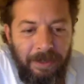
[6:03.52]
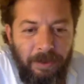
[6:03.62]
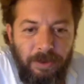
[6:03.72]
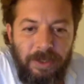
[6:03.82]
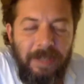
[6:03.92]

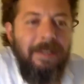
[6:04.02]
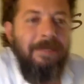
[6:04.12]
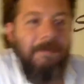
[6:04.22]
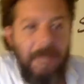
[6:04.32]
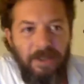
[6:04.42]
use a
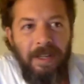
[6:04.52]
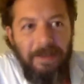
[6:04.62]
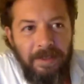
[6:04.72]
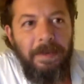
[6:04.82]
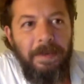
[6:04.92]

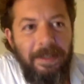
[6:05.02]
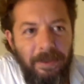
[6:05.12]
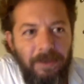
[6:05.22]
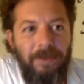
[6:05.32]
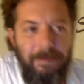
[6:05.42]
genre spine
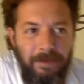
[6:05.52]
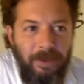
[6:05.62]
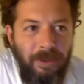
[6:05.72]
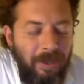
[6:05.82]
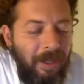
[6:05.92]
or
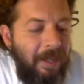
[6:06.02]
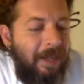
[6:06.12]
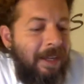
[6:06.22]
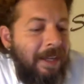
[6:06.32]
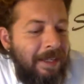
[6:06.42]
not,
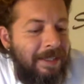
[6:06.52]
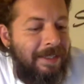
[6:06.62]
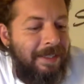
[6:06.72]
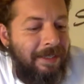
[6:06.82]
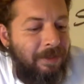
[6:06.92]
is
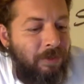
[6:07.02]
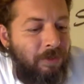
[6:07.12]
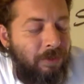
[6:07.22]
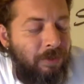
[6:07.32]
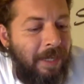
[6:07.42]

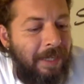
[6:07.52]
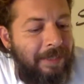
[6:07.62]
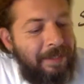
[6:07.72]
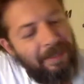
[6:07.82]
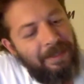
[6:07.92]
to
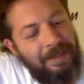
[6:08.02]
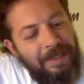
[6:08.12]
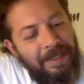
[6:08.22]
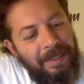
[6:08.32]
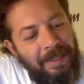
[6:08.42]
kind of
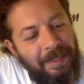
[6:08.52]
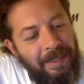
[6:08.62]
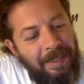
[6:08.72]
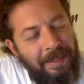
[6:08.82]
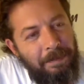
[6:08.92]
see
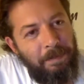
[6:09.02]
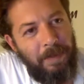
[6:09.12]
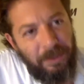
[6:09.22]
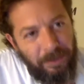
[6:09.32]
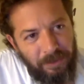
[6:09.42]
the
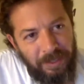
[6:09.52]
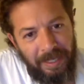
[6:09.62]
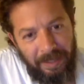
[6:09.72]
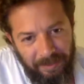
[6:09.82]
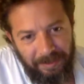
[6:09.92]
person's
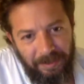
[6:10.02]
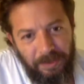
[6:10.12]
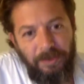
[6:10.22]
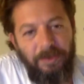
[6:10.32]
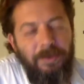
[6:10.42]

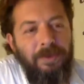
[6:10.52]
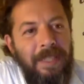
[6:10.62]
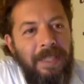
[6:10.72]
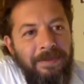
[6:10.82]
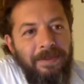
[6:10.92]
characters through
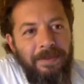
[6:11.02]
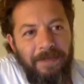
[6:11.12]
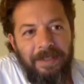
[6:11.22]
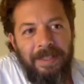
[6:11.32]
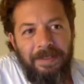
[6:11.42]

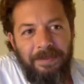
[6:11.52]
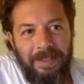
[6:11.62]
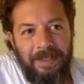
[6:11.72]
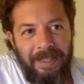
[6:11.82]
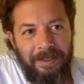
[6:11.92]
very
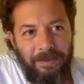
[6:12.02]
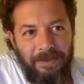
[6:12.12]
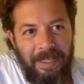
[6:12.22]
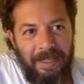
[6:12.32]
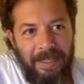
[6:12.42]
different kind of,
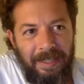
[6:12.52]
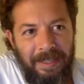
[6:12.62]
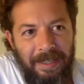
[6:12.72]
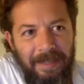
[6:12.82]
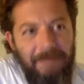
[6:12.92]
say,
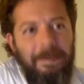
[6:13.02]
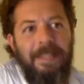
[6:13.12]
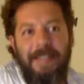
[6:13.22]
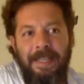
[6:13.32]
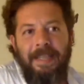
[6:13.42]
let's
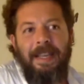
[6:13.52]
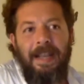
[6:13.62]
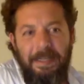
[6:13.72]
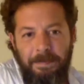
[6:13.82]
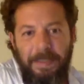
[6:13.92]
say,
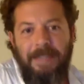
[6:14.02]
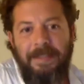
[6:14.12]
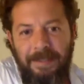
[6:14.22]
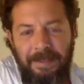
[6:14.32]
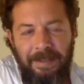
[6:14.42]

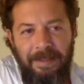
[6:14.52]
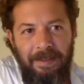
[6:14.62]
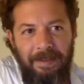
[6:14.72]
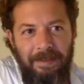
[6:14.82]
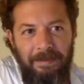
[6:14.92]
aspects
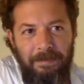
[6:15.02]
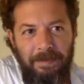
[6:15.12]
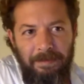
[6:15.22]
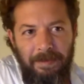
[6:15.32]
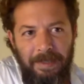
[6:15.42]

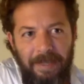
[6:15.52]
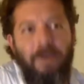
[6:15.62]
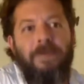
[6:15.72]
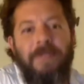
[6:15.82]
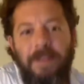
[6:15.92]
of
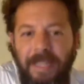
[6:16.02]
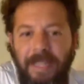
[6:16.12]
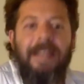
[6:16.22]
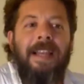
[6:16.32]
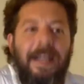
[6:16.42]
their
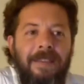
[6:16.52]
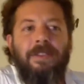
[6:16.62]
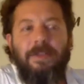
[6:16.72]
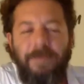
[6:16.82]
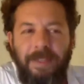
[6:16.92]
daily life and
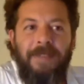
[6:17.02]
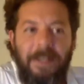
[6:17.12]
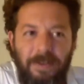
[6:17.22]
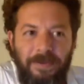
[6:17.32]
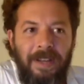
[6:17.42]
of the
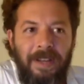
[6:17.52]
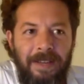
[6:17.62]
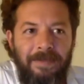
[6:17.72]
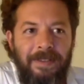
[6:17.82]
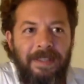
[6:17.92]
events of their life,
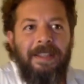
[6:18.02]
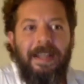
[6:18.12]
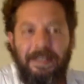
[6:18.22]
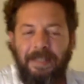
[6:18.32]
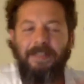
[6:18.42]
and that
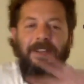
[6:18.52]
kind of create a